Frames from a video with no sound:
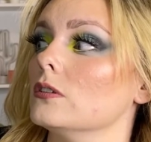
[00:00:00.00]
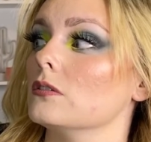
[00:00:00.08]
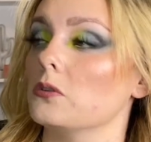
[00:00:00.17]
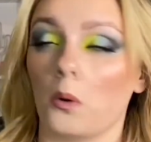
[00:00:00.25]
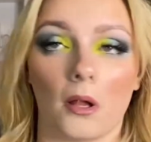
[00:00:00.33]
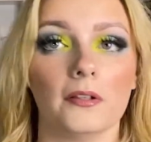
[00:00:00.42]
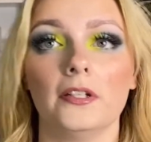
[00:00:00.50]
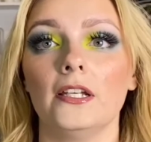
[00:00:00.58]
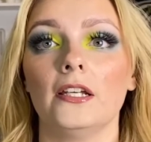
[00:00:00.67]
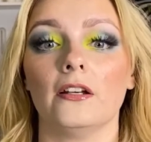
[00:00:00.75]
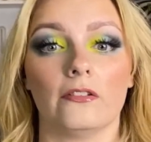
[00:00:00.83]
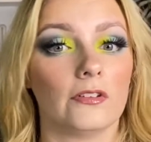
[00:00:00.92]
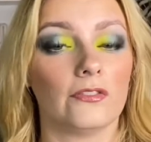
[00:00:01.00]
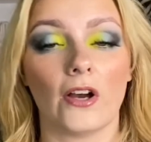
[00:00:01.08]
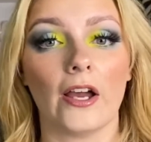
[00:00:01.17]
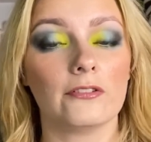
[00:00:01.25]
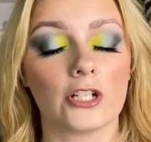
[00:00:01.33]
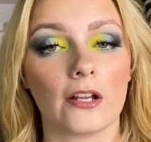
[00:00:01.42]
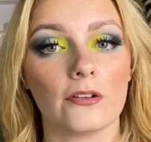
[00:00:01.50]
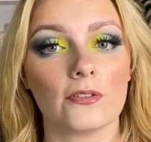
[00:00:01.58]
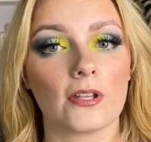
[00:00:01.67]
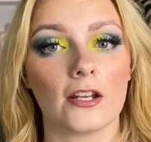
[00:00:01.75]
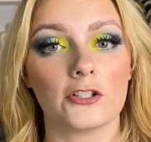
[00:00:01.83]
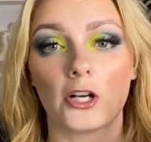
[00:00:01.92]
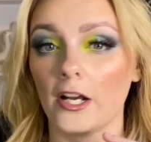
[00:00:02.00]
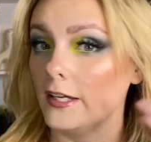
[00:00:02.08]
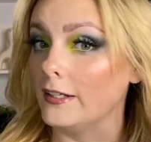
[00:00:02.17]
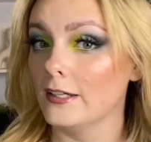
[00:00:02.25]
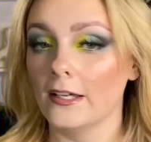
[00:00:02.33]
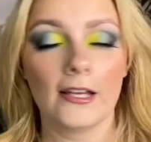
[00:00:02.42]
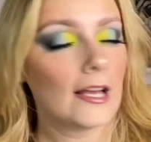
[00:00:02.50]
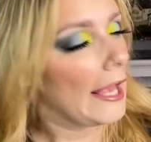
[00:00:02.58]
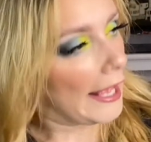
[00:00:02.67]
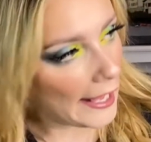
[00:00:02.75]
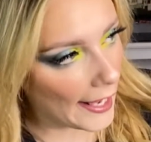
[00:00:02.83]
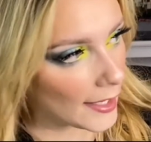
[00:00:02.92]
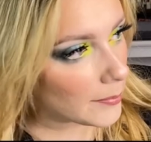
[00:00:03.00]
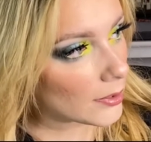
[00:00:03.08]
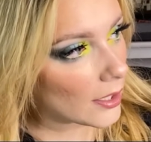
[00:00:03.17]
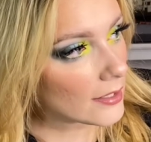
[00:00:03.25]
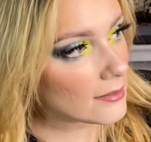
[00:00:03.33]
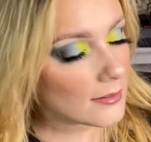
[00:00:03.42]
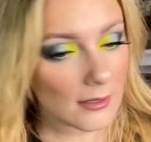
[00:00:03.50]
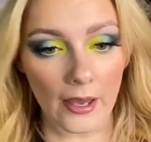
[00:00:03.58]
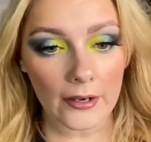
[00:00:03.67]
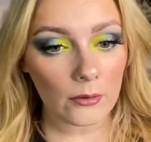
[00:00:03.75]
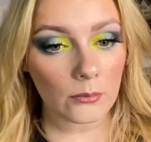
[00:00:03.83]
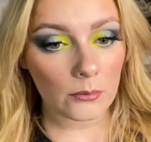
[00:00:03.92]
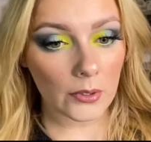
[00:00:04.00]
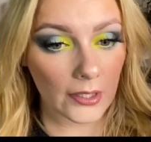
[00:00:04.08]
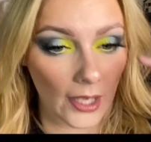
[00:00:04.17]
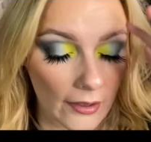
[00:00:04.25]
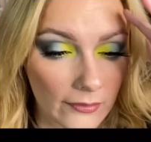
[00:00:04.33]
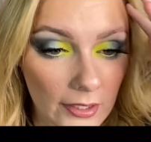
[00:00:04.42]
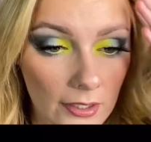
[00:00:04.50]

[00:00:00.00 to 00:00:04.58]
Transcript: quality of the 5 shadows that I tried, A+. I don't really have any